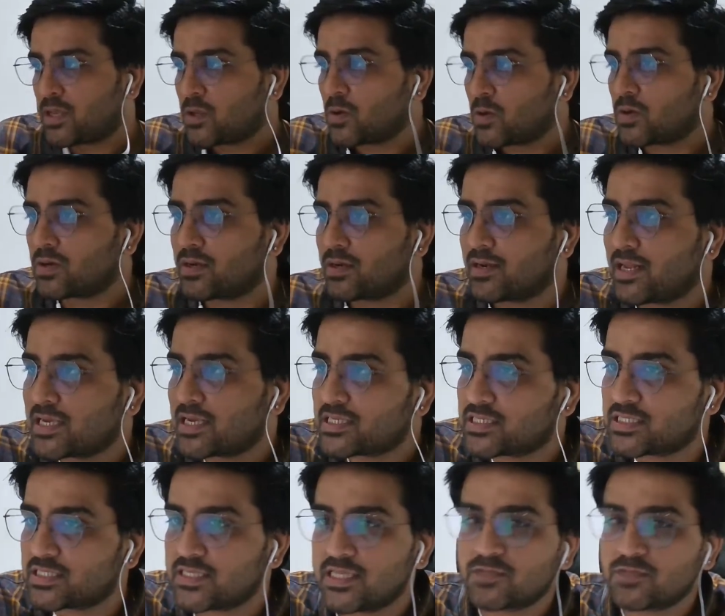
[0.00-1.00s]
your
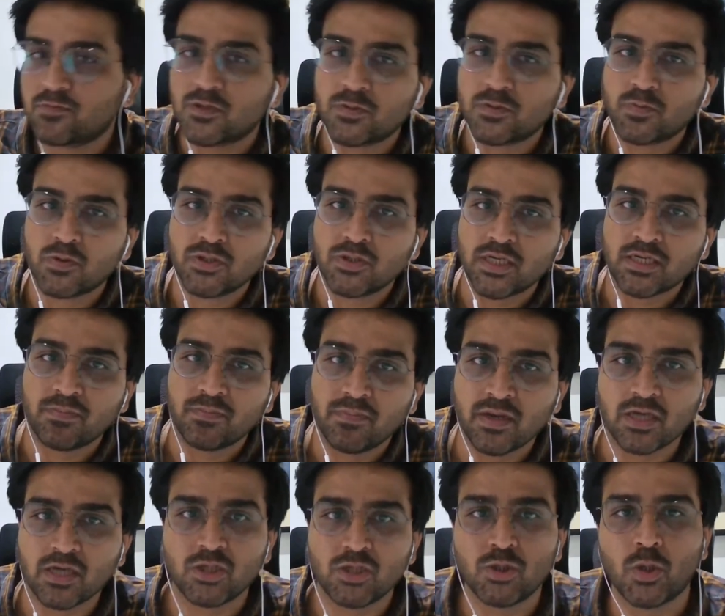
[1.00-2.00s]
next Salesforce project,
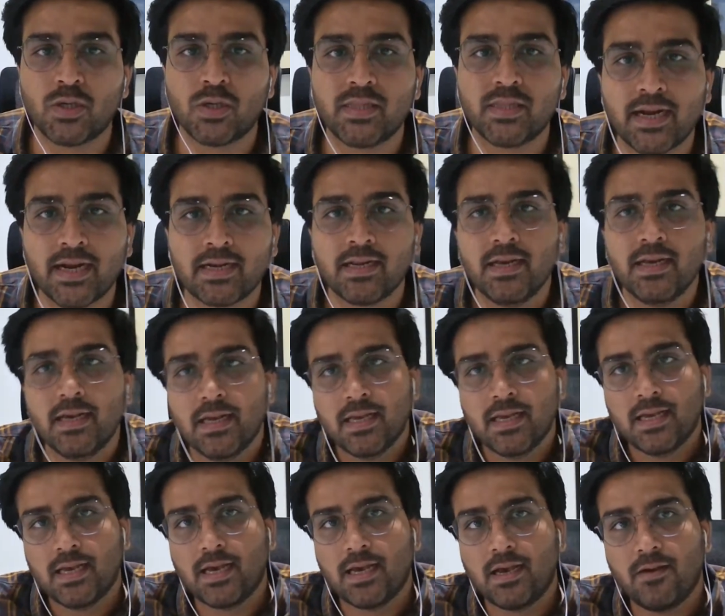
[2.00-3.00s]
make sure that
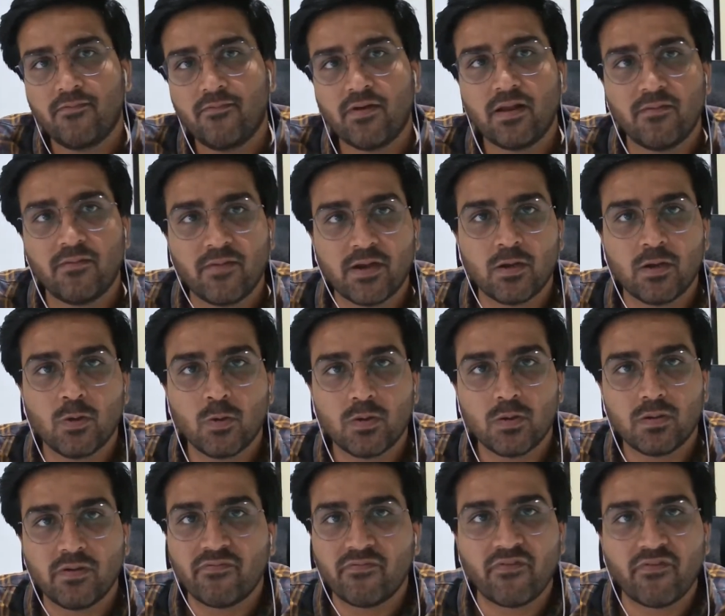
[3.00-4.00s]
when you
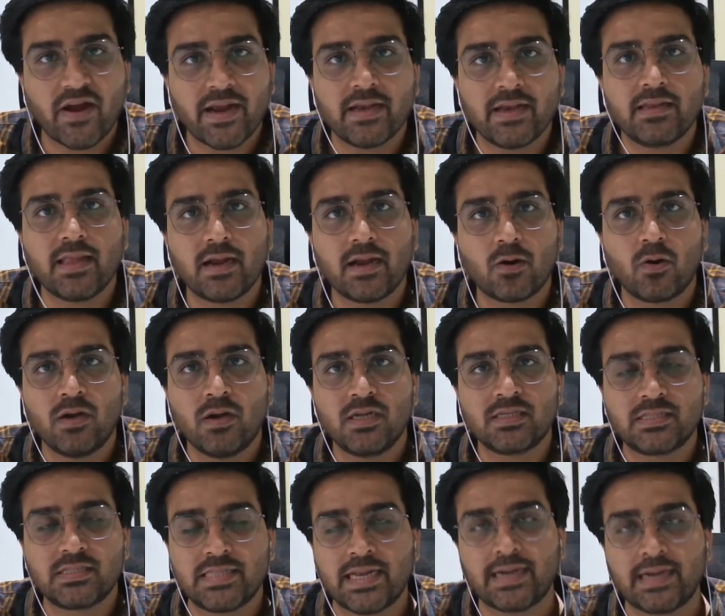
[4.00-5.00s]
define that or
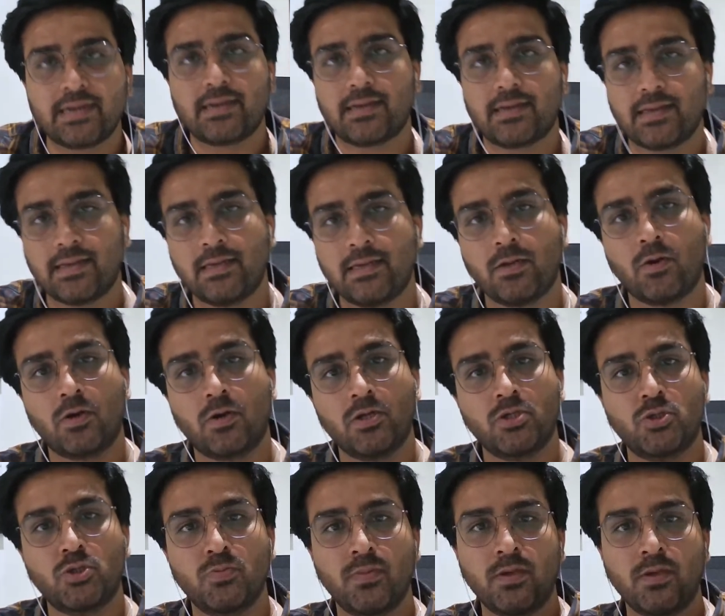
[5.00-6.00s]
list that in your
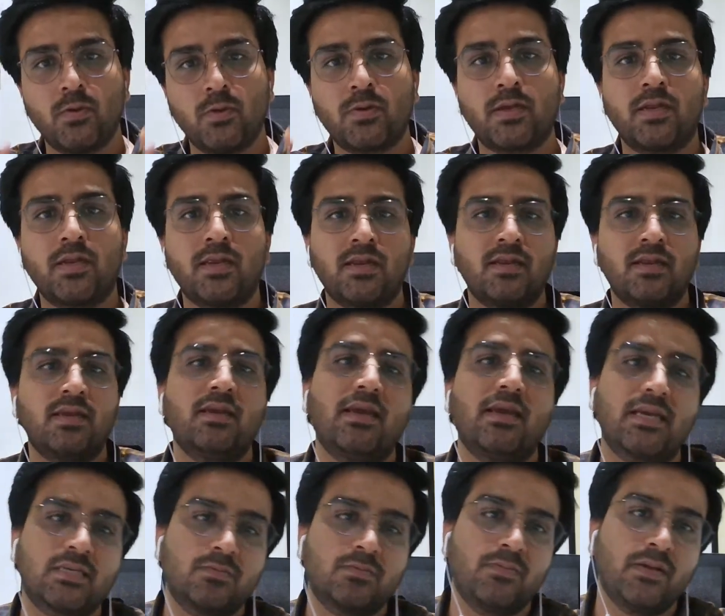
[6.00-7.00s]
resume, you clearly
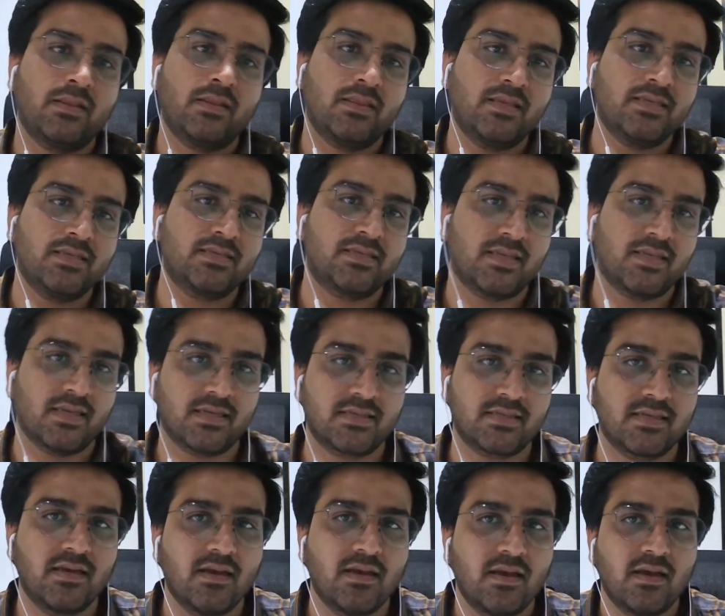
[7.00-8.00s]
explain these
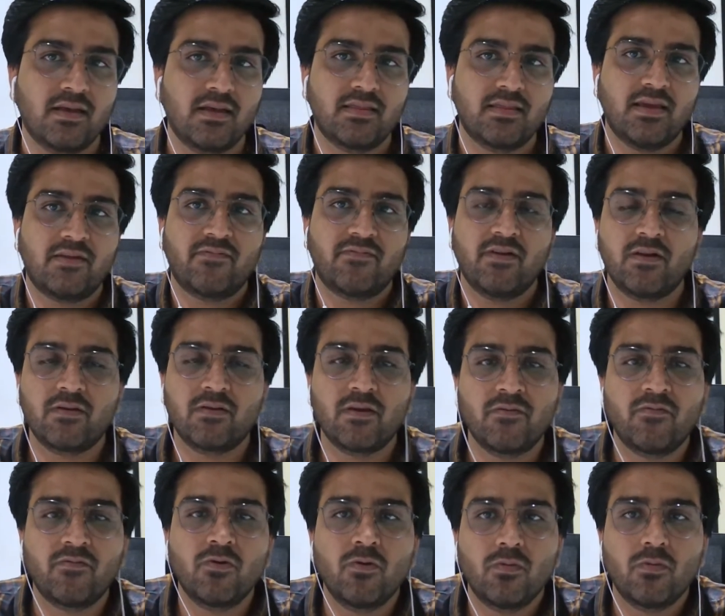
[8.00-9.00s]
things. That will give
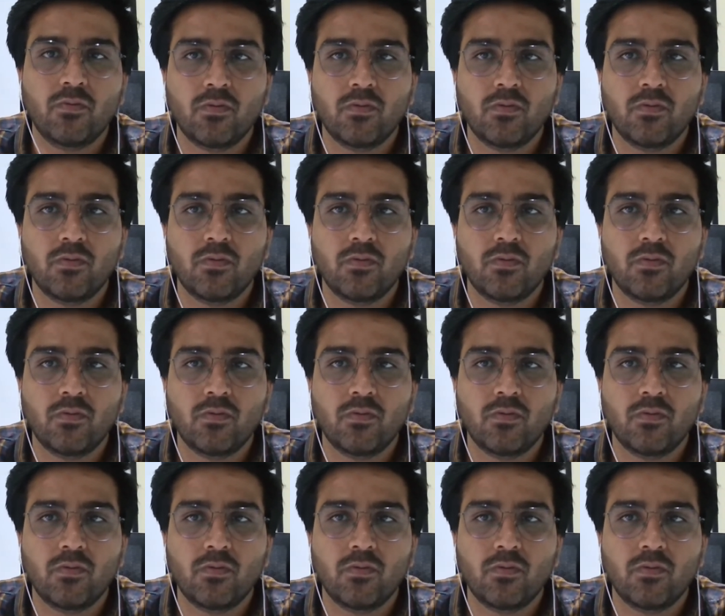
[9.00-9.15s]
you